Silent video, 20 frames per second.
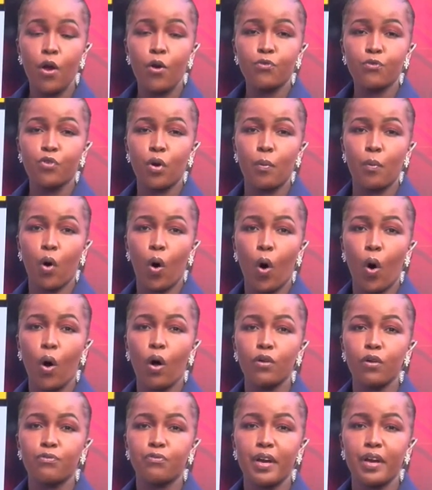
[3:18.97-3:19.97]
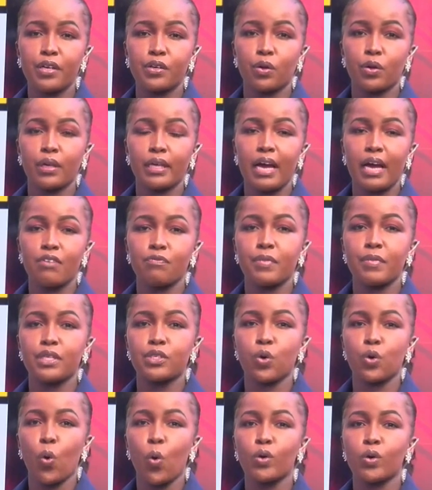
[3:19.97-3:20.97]
from all federal
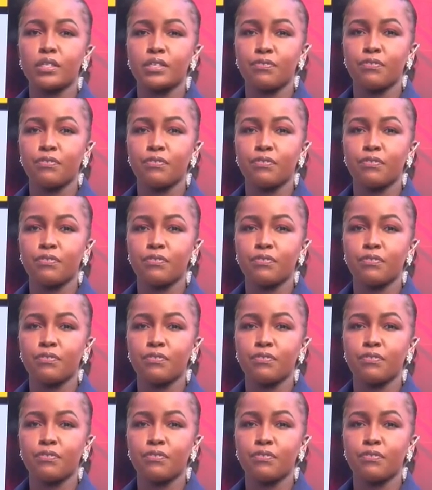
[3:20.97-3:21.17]
government-owned